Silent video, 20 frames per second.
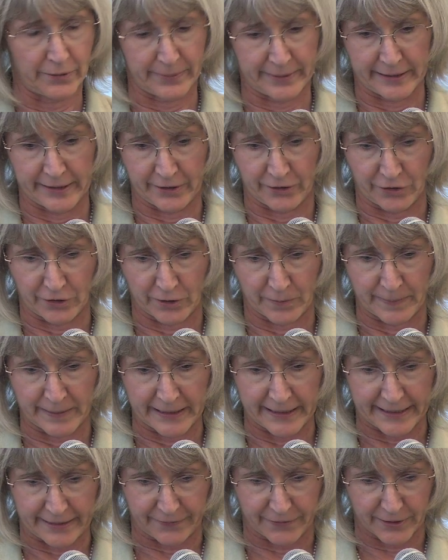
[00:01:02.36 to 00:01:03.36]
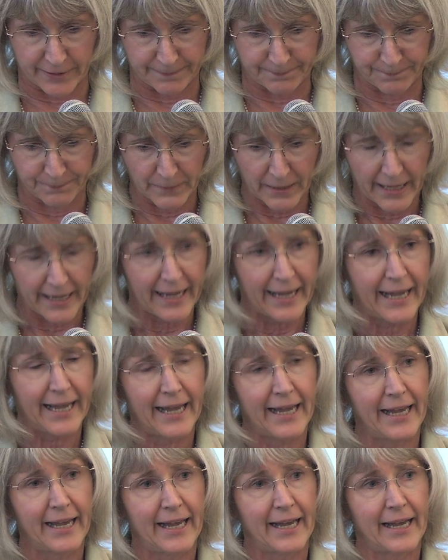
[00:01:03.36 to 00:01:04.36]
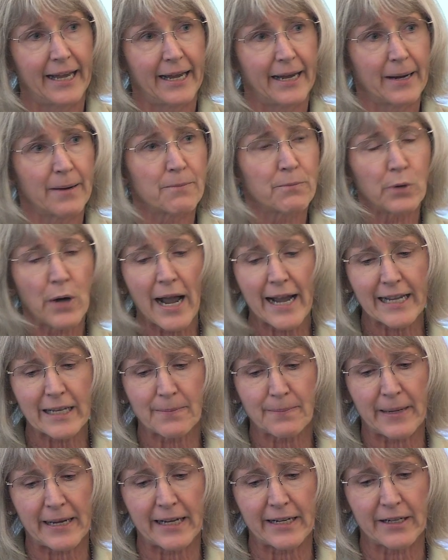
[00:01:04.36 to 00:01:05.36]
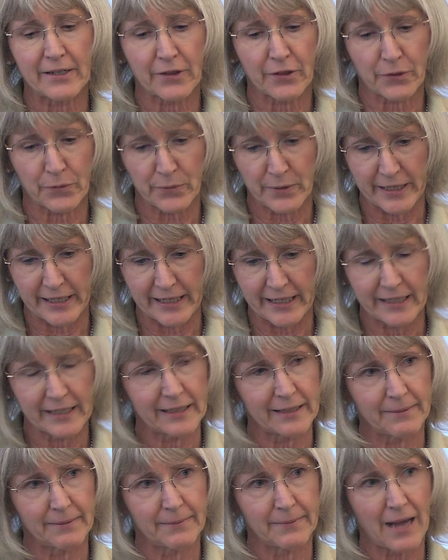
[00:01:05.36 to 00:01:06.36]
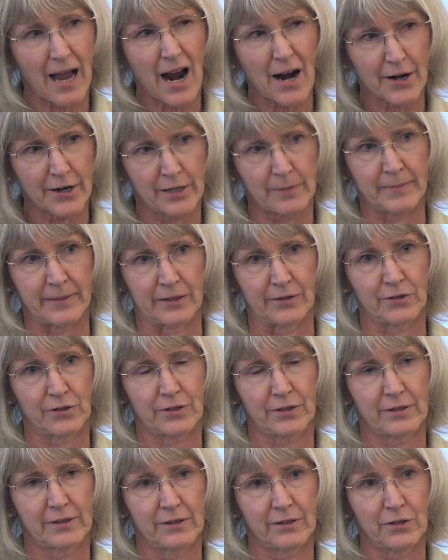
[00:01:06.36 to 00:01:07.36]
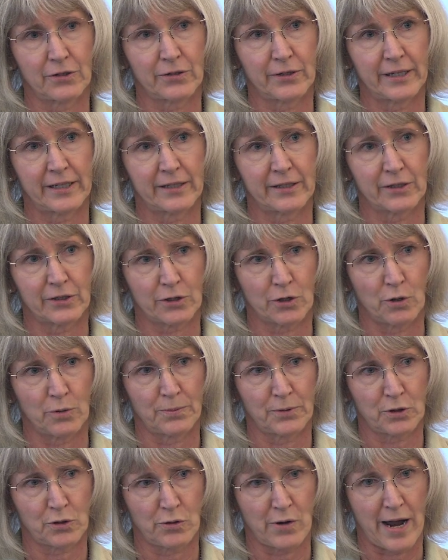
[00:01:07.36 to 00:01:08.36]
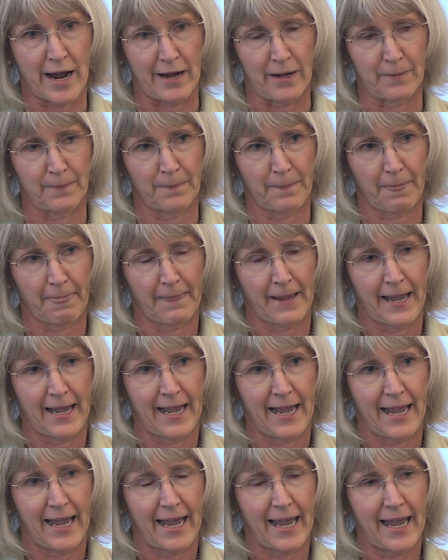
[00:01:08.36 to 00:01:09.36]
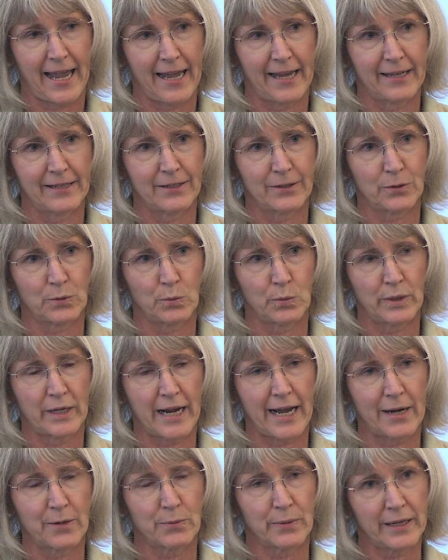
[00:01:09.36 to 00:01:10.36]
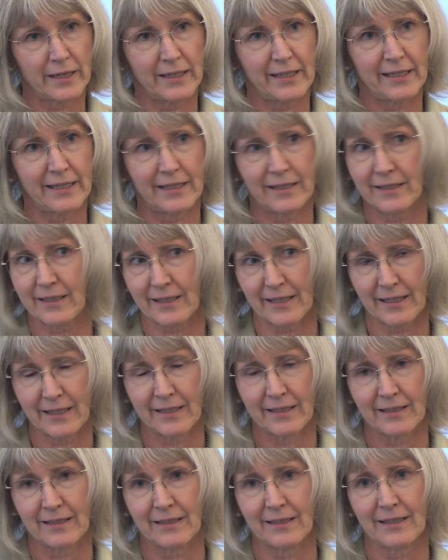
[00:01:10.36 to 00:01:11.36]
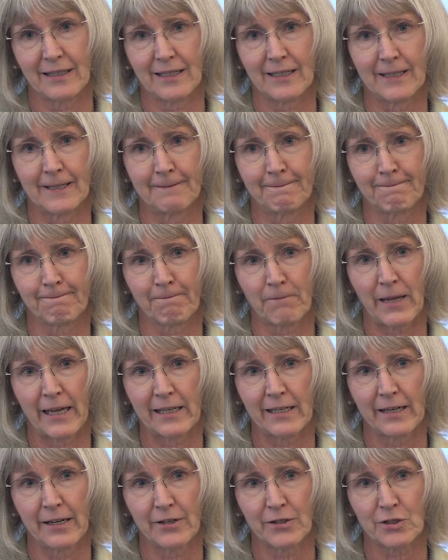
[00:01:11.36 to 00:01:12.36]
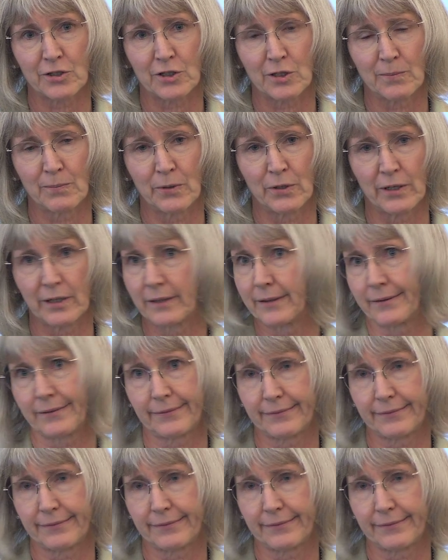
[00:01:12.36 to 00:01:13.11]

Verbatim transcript: religious beliefs. Bryan made three arguments during the Scopes trial. And when I read these in um, Ed Larson's book